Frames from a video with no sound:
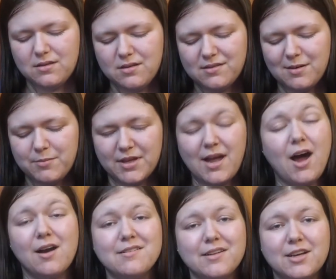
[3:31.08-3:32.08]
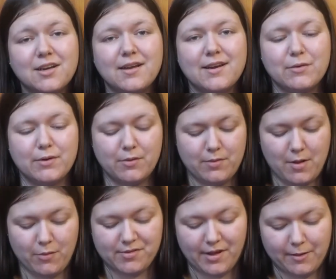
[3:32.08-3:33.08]
Something I honestly could not hear what they
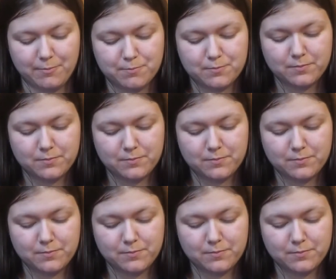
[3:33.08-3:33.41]
were saying.